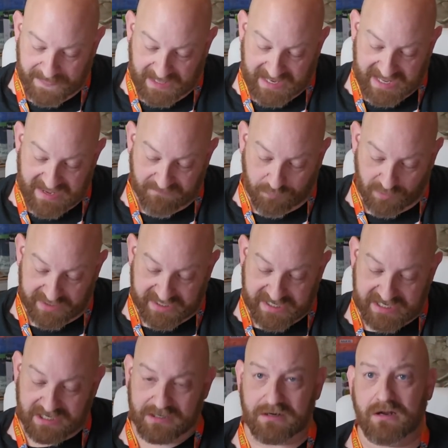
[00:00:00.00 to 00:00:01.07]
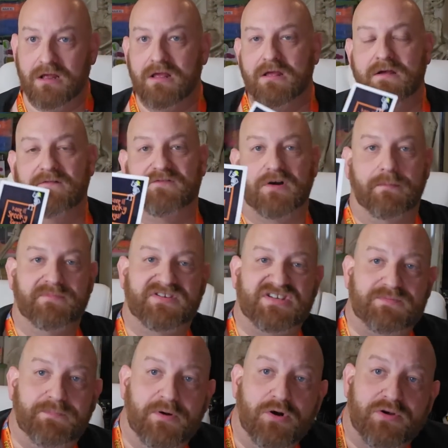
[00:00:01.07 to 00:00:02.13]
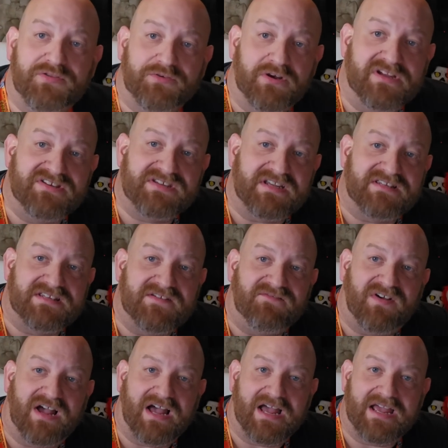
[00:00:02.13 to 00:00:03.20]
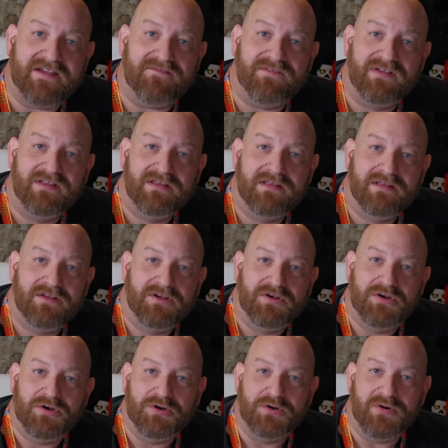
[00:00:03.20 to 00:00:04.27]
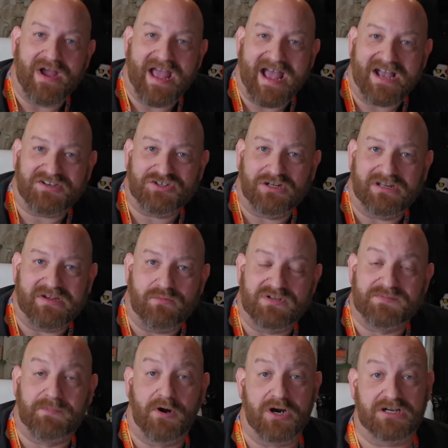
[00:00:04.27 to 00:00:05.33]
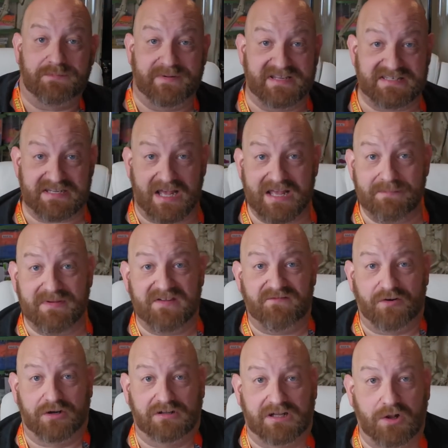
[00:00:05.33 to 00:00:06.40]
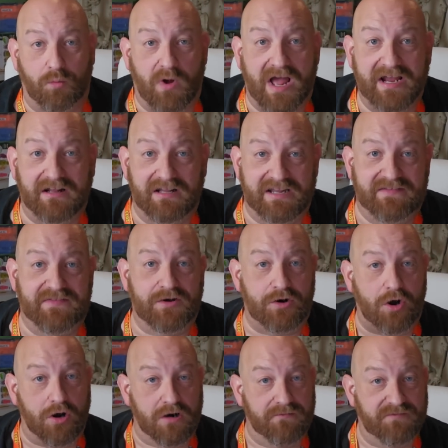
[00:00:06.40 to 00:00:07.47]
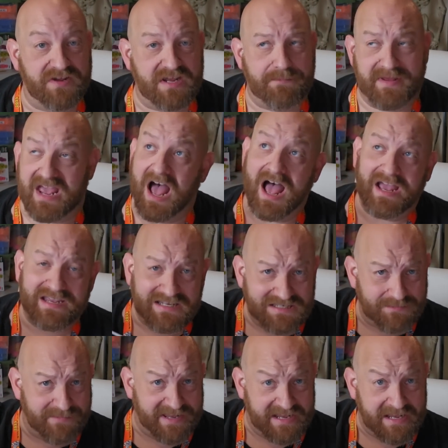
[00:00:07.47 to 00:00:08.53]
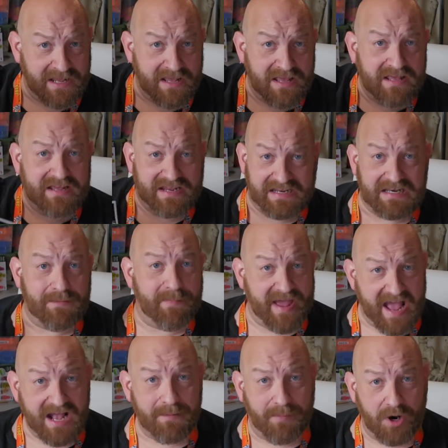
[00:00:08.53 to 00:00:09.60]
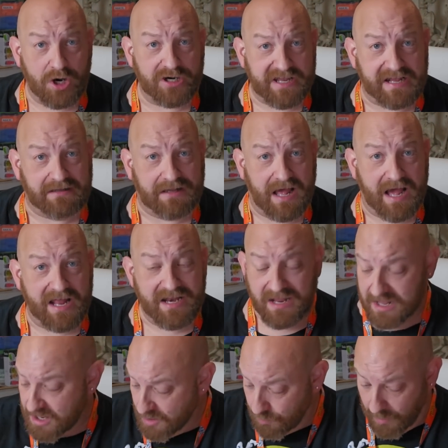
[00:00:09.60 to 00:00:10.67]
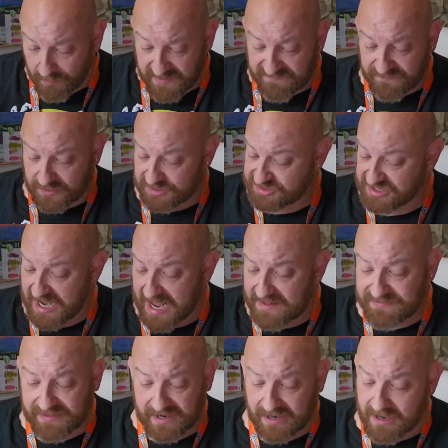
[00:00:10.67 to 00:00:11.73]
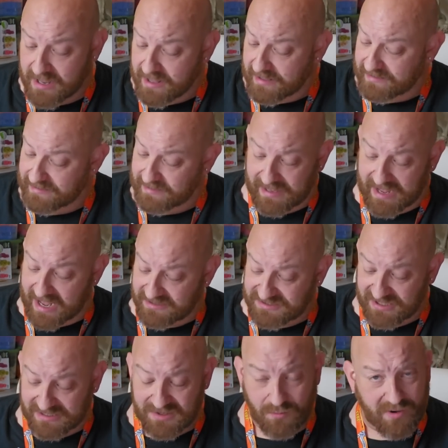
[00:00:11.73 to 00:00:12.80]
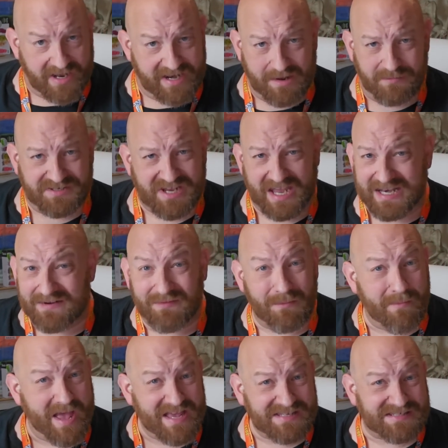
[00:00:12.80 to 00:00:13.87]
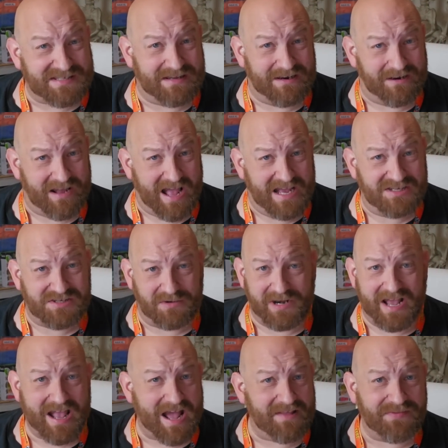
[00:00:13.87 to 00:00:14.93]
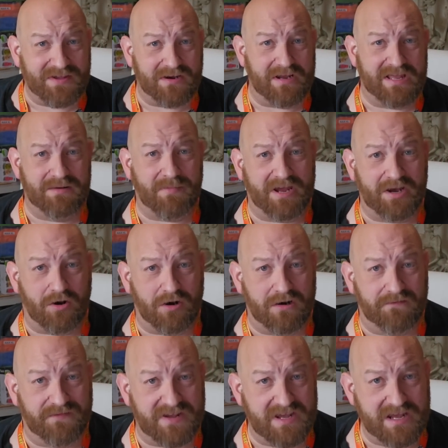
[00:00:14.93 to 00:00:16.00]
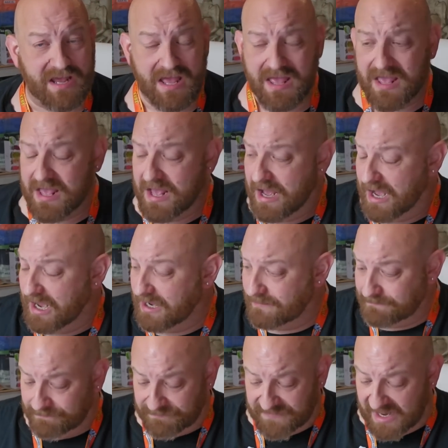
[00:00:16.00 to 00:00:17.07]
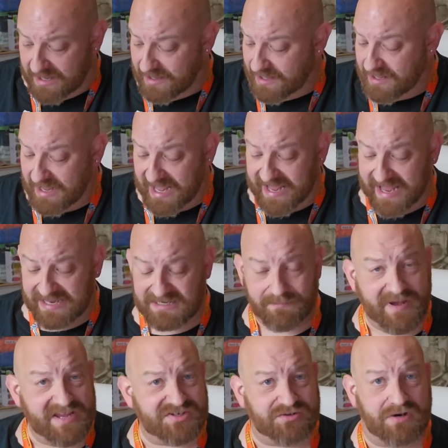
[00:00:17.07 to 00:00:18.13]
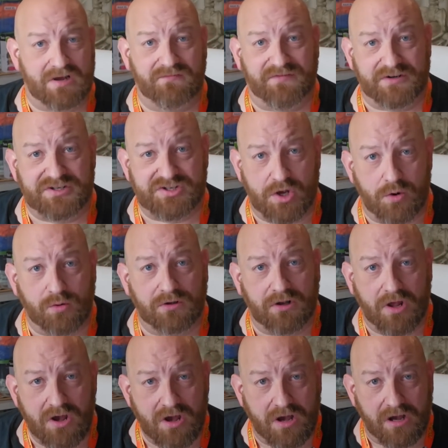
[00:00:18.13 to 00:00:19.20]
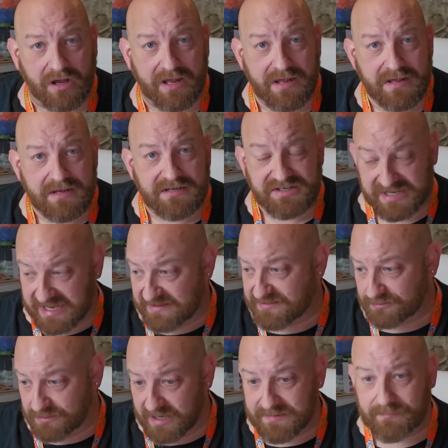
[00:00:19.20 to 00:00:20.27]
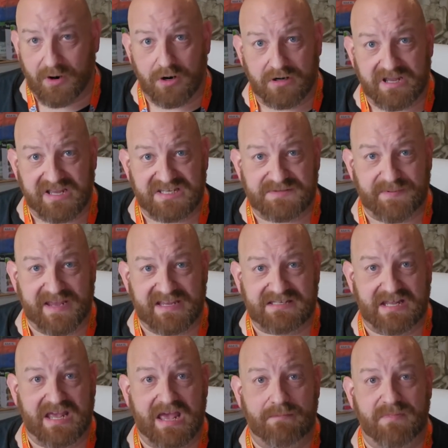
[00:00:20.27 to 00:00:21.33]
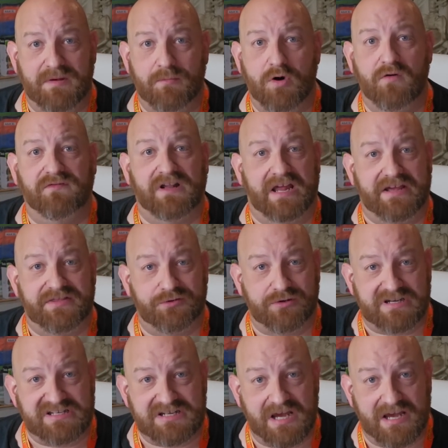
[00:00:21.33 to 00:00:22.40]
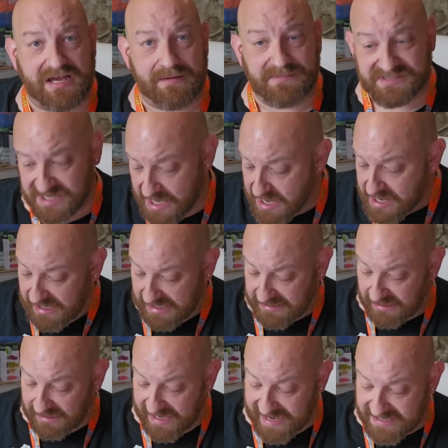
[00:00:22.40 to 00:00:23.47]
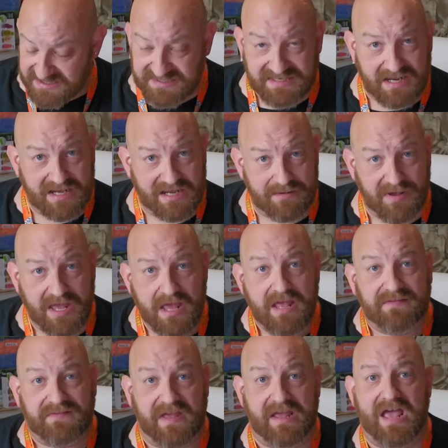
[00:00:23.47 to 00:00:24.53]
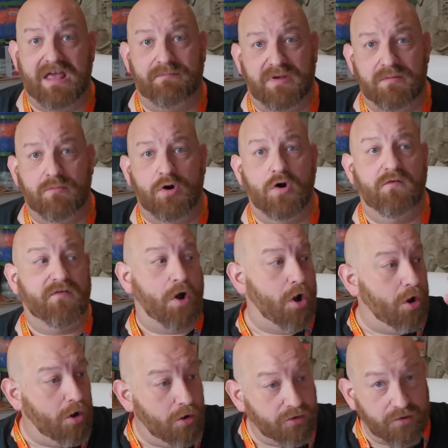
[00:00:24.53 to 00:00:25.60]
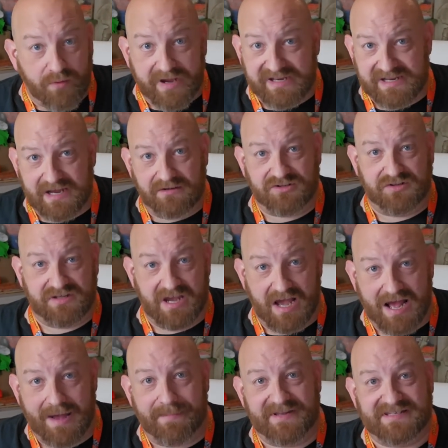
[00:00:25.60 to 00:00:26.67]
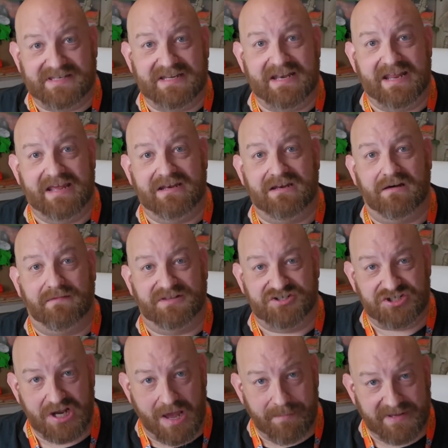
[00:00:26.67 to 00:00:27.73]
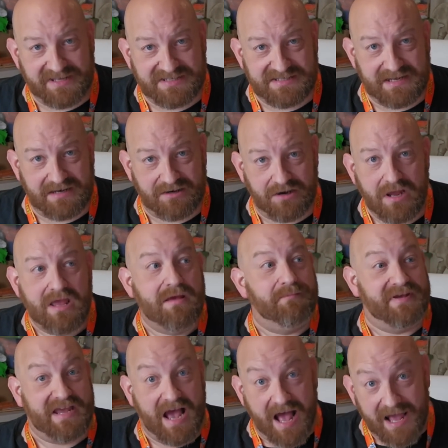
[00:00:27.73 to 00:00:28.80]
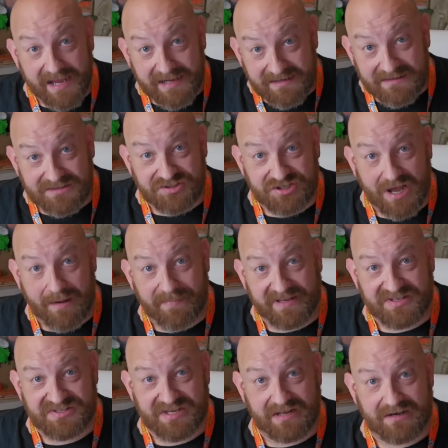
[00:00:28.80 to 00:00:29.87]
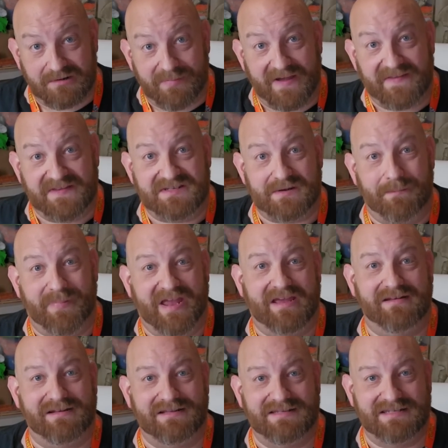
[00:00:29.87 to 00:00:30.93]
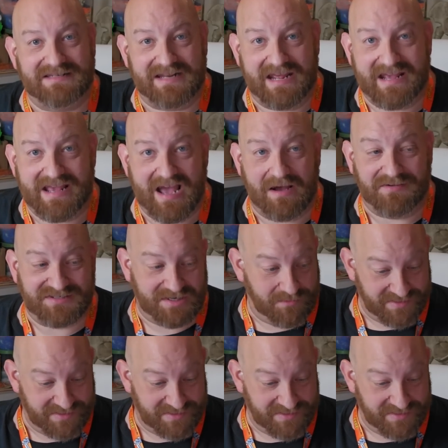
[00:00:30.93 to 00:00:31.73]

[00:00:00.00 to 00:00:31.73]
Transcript: I have one here from Spook365 who actually was parked beside me for a little while in their RV behind me in the back parking lot when we first got there. I'll tell you what, it was kind of a mess there, guys. When I got there in my RV, um, I had to mess around for so long to get the right parking space. They had me move like three times, and the last time they had me move all the way down to the opposite end of the shopping center, behind the shopping center by this abandoned steakhouse.